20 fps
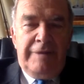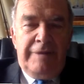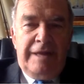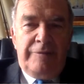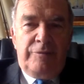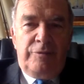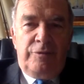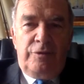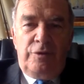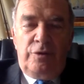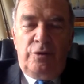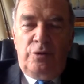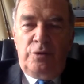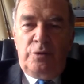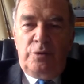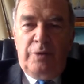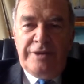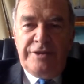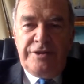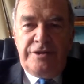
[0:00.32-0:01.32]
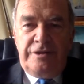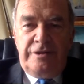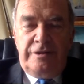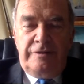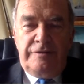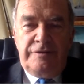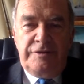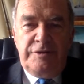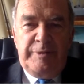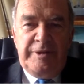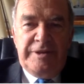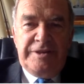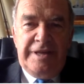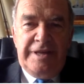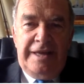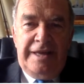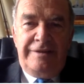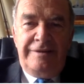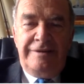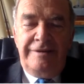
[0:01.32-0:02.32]
Admiral Lord West of
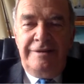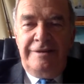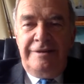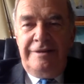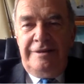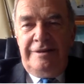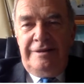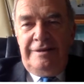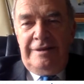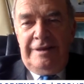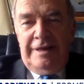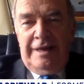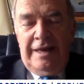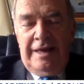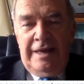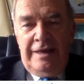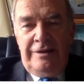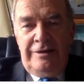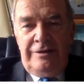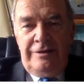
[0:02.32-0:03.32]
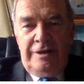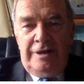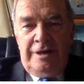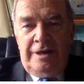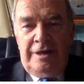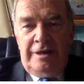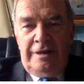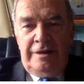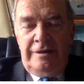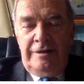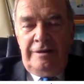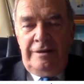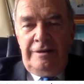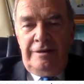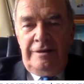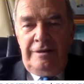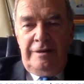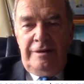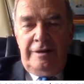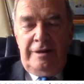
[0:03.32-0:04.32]
Spithead, and I
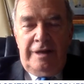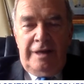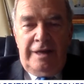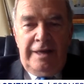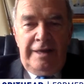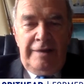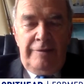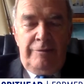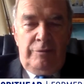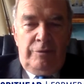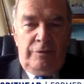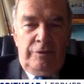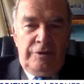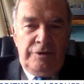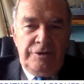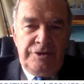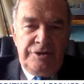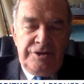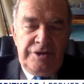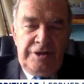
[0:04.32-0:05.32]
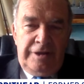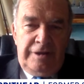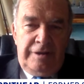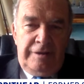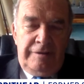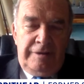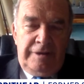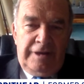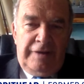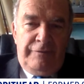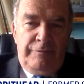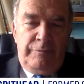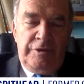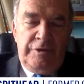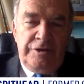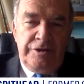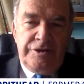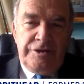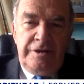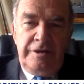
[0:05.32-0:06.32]
was the
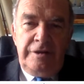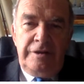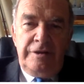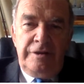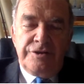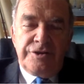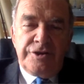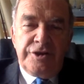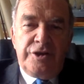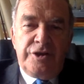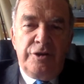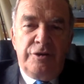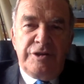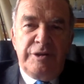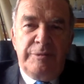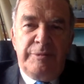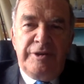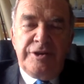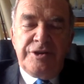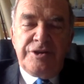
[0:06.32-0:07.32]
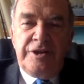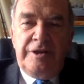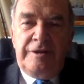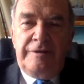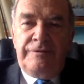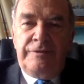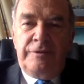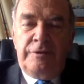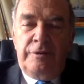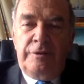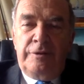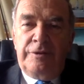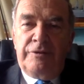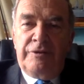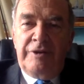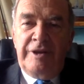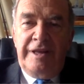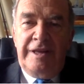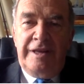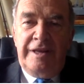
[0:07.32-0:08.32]
government security minister for
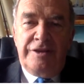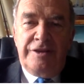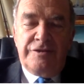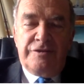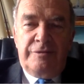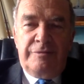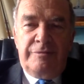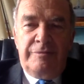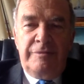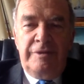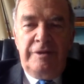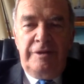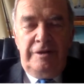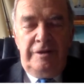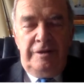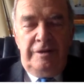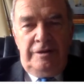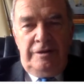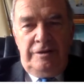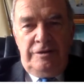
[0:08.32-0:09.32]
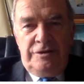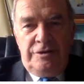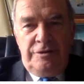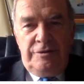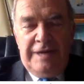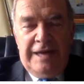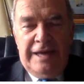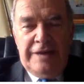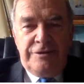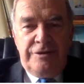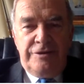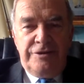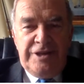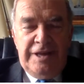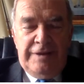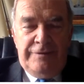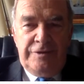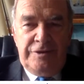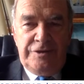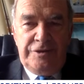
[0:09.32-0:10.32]
3 years, from
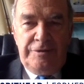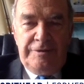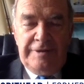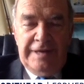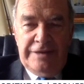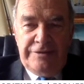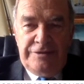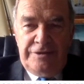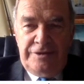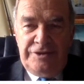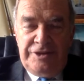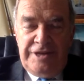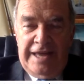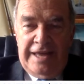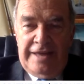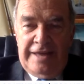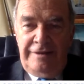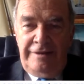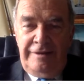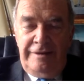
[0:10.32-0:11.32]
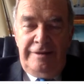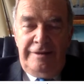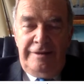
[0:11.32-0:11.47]
2007 to 2010.